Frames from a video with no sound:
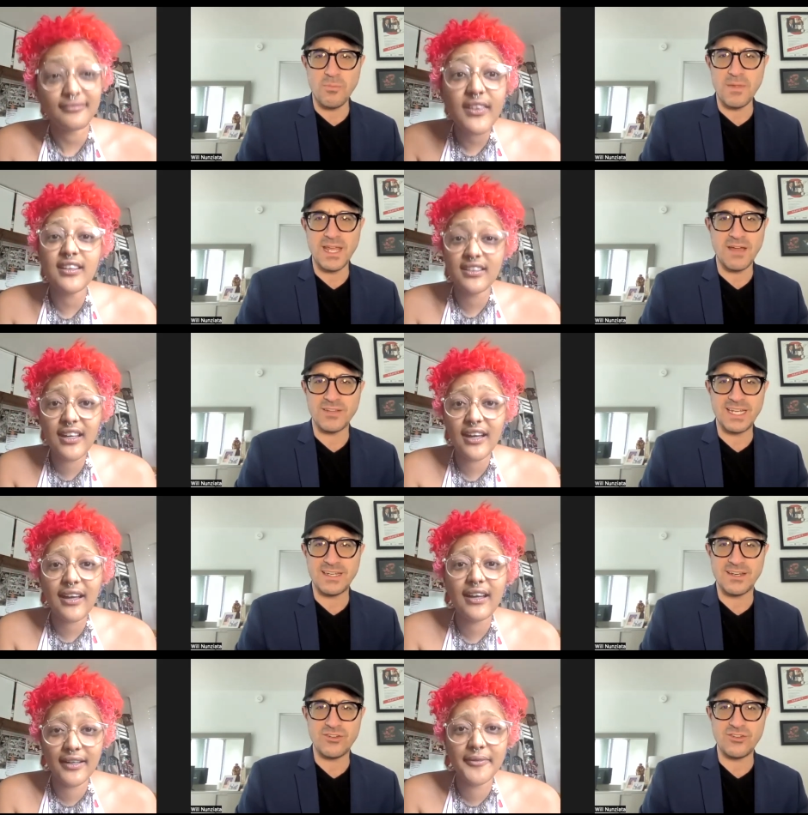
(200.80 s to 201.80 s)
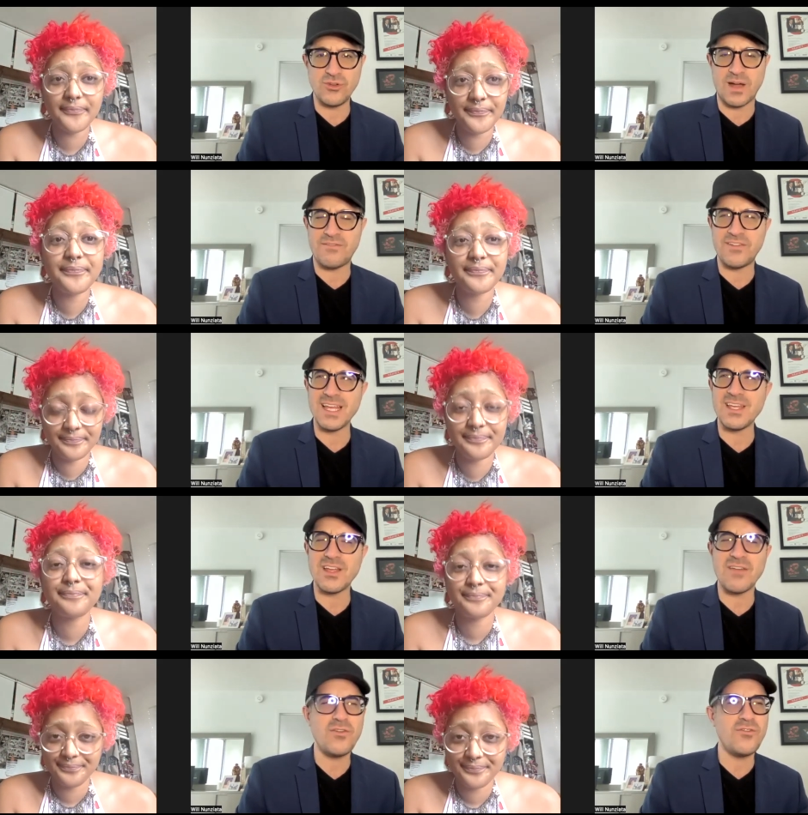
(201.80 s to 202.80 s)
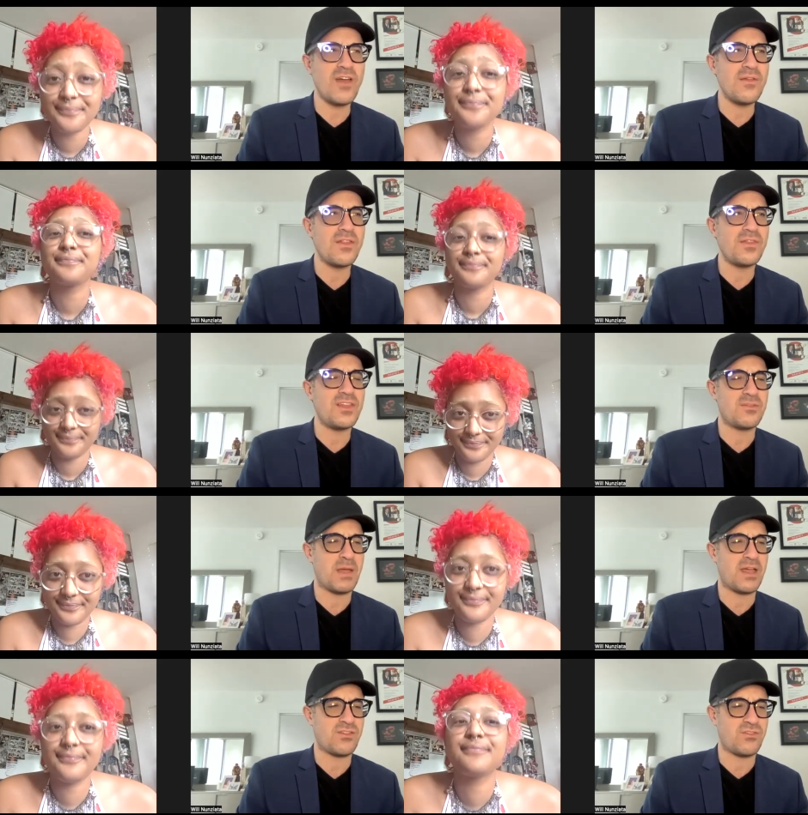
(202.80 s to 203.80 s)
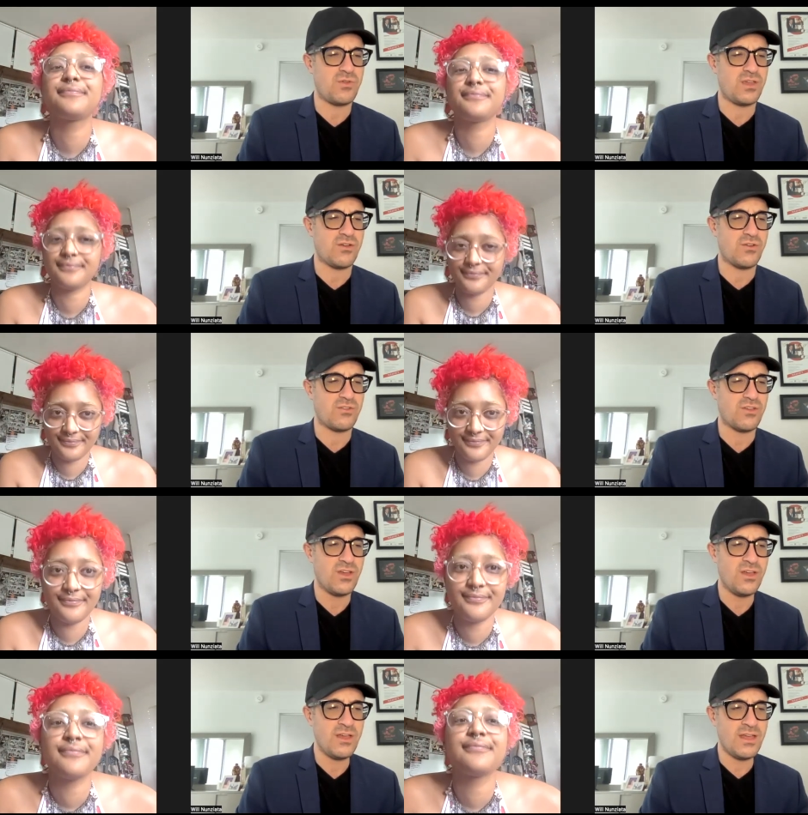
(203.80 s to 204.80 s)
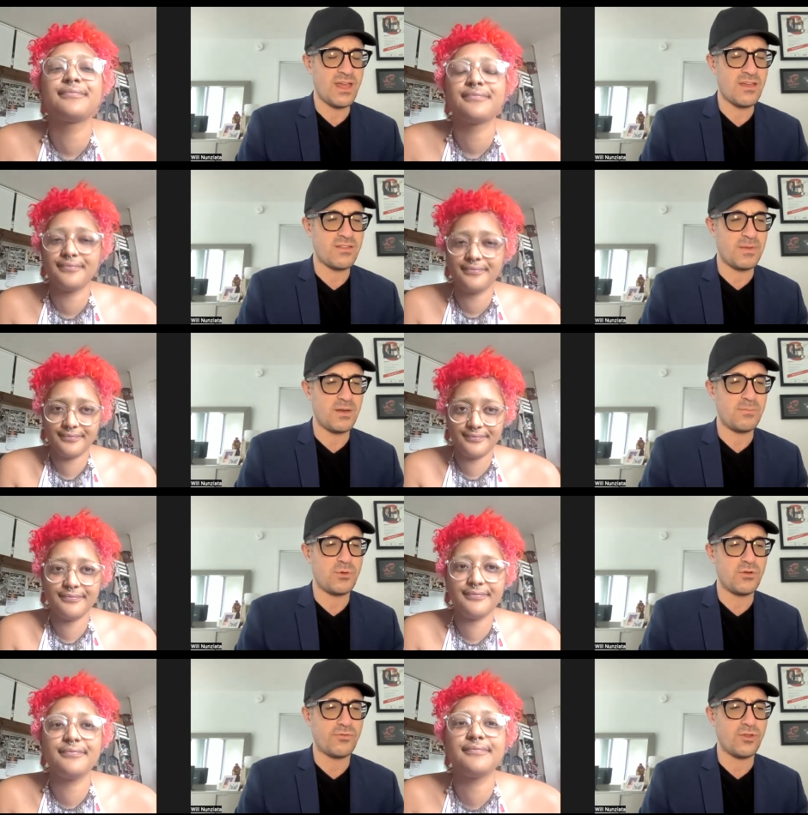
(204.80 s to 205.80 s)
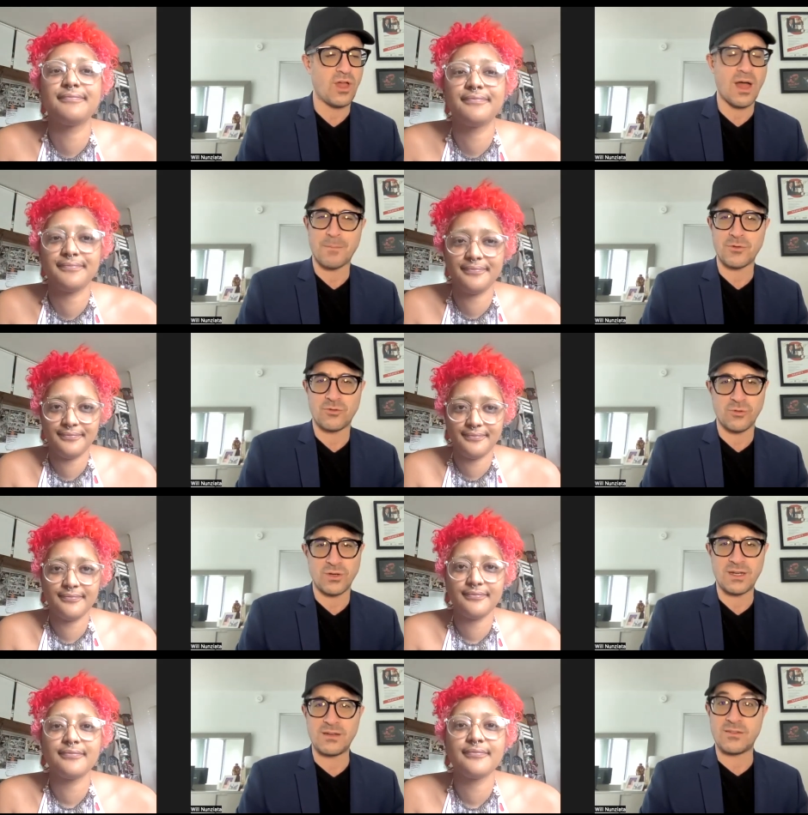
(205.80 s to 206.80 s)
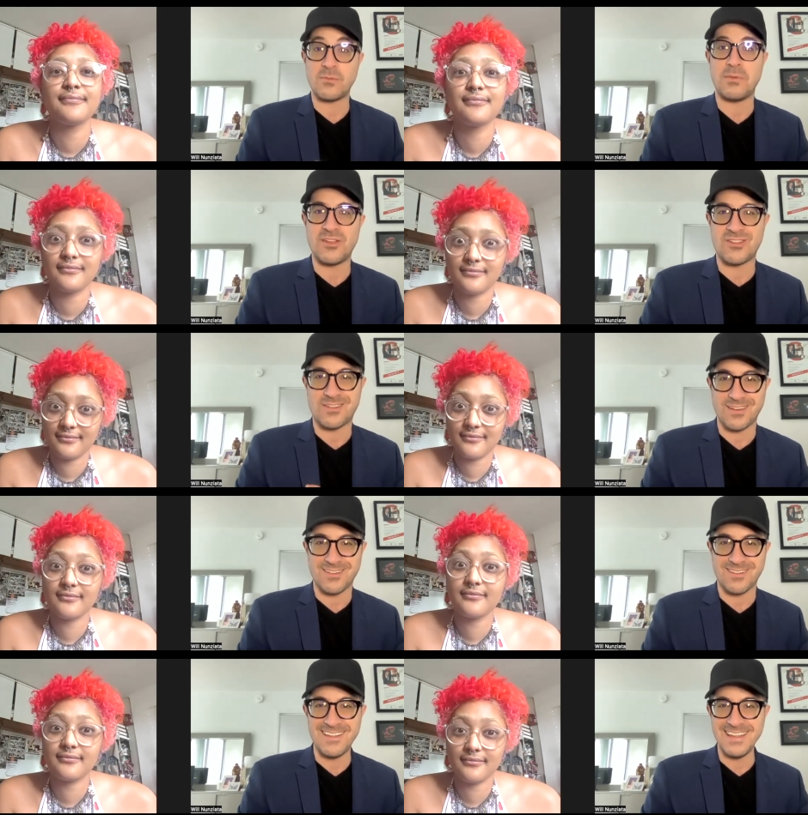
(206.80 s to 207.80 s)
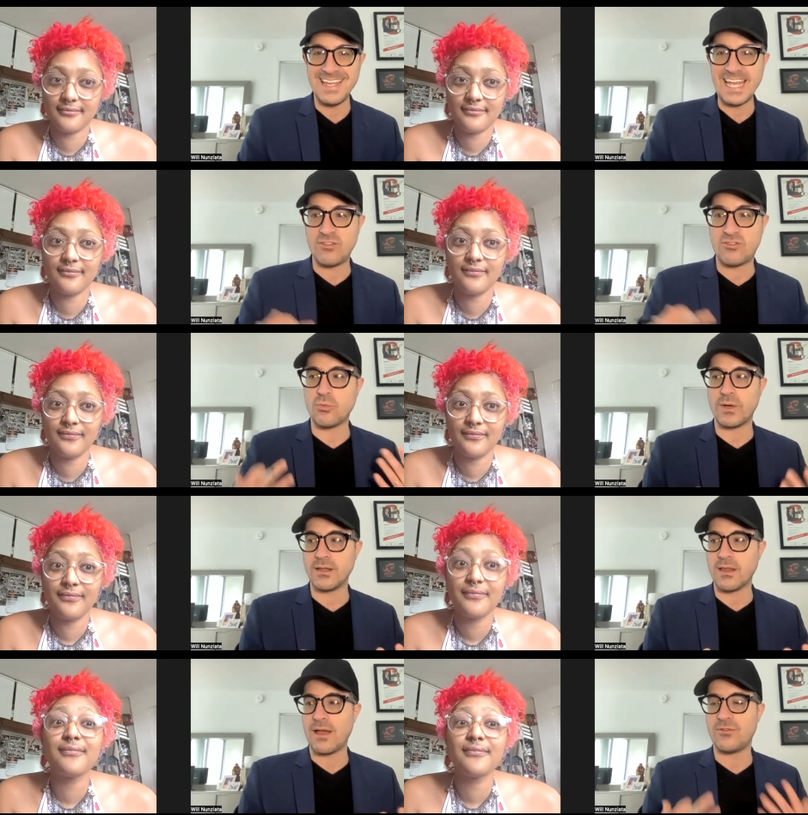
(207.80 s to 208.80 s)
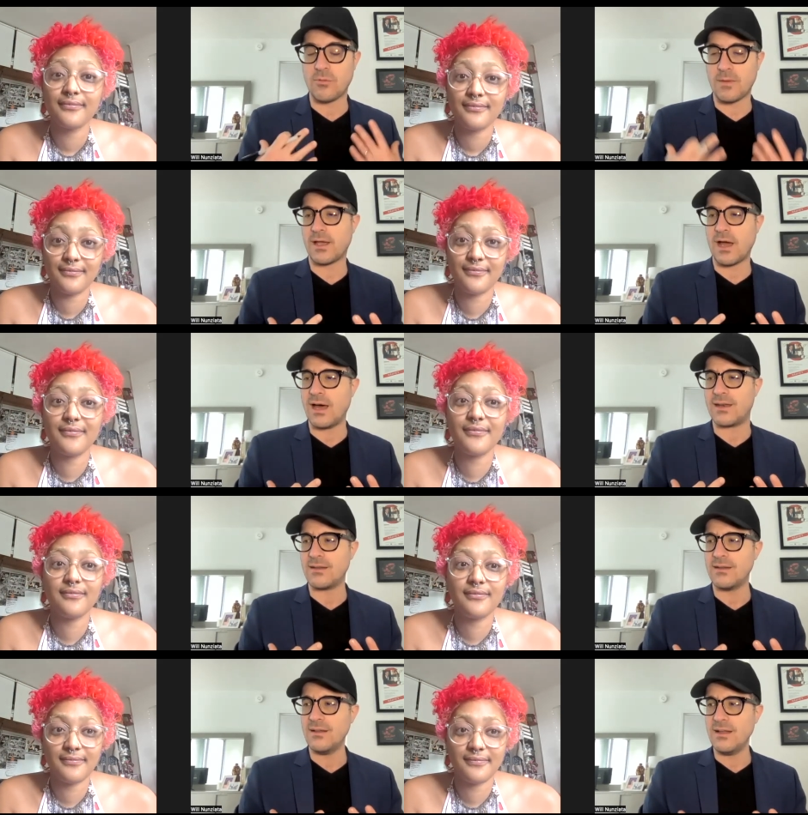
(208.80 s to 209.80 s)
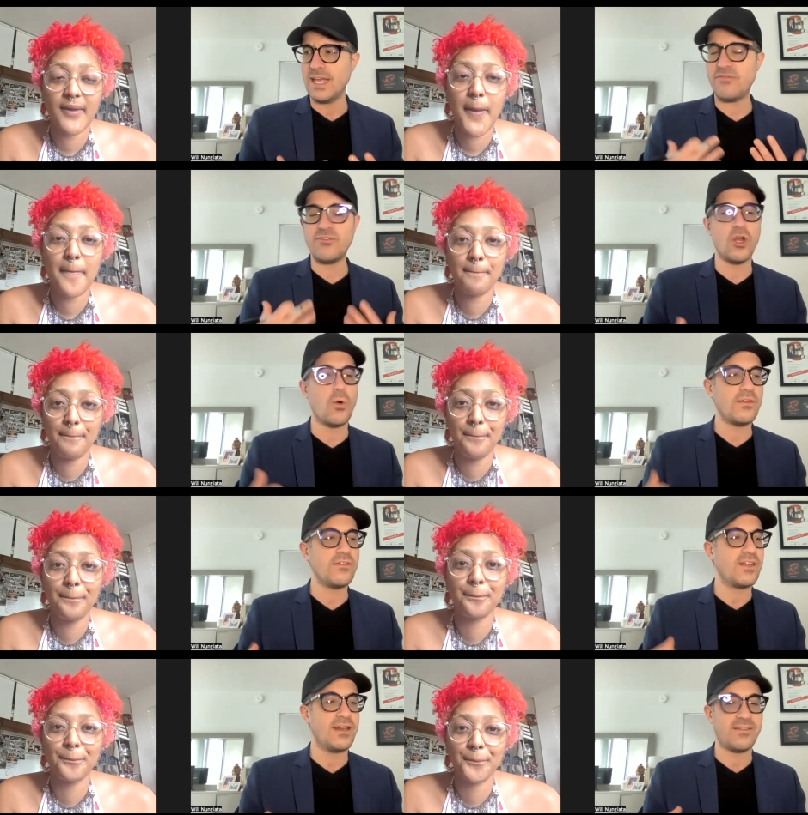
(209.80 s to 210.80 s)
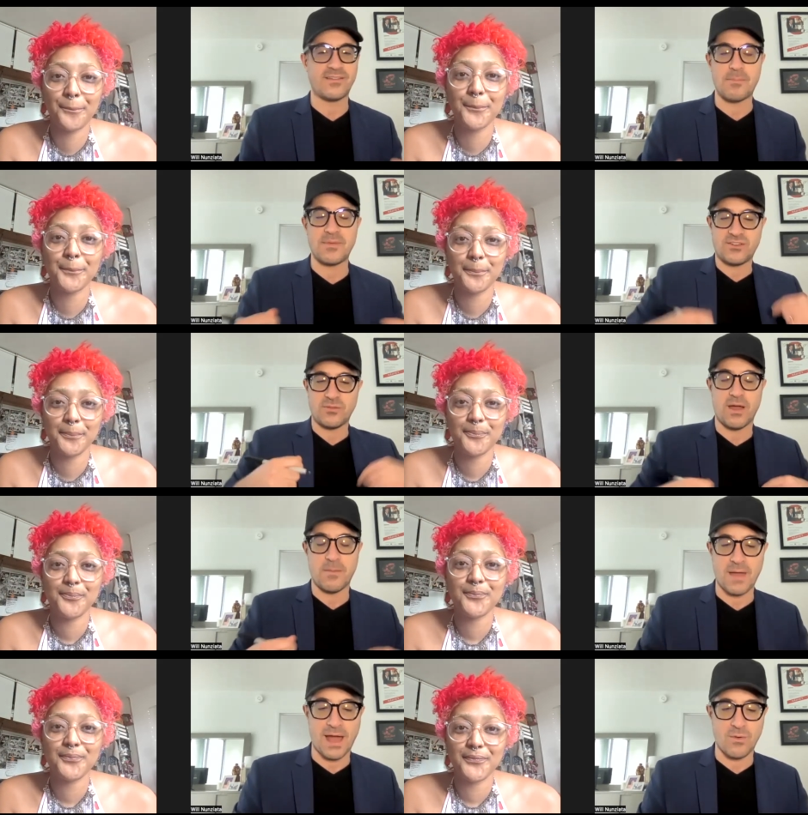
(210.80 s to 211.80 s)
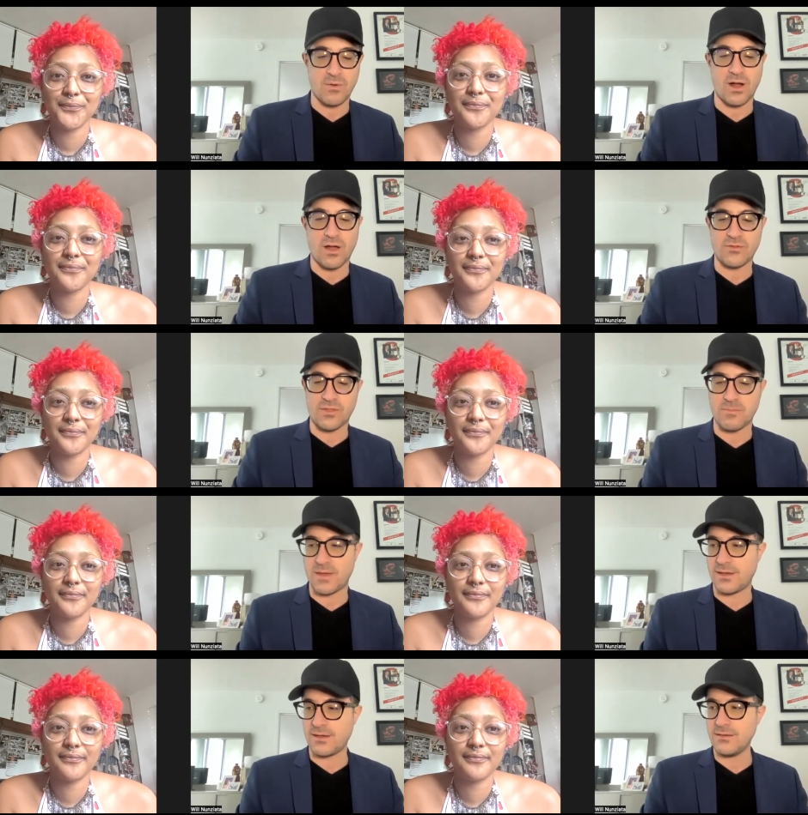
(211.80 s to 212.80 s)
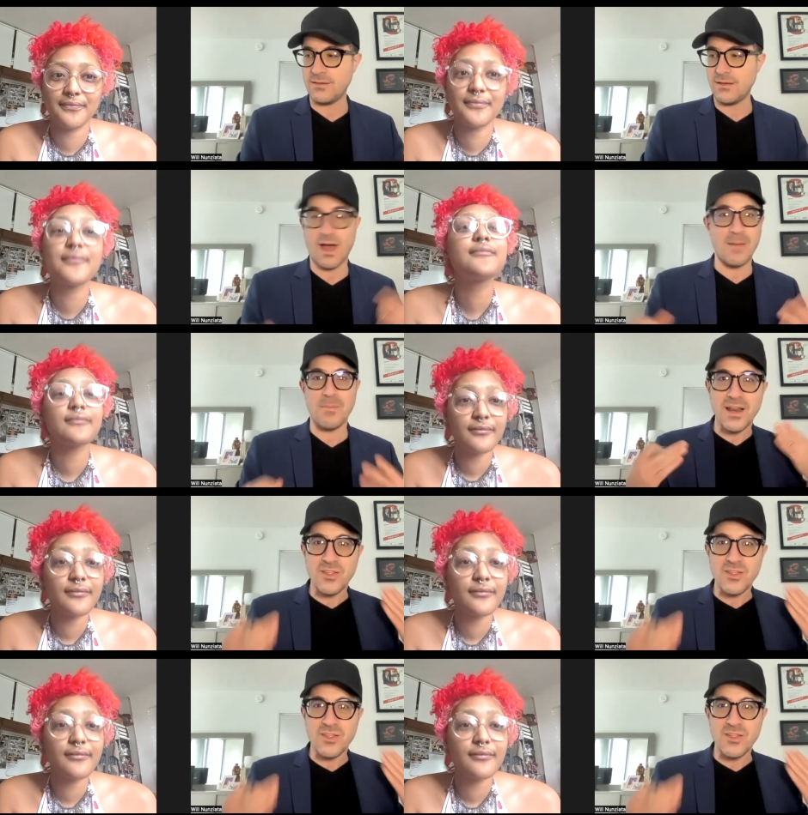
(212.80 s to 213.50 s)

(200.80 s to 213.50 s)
Speaker 1: many have yeah. leaned into i feel like have you found that these past two years has been a beautiful opportunity to be still and to realize, oh my God, if no one's going to step into my power other than me, I might